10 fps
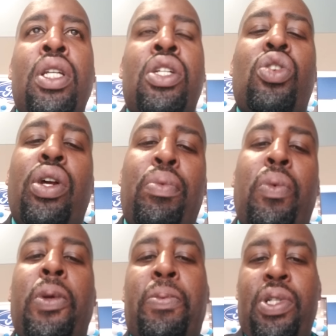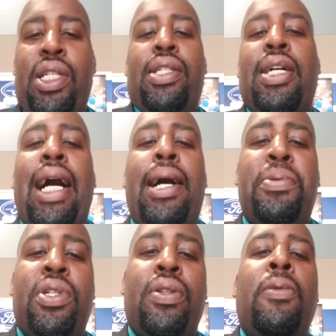so that when we present the
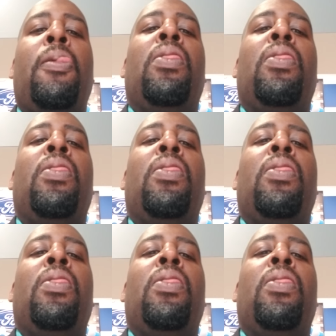option,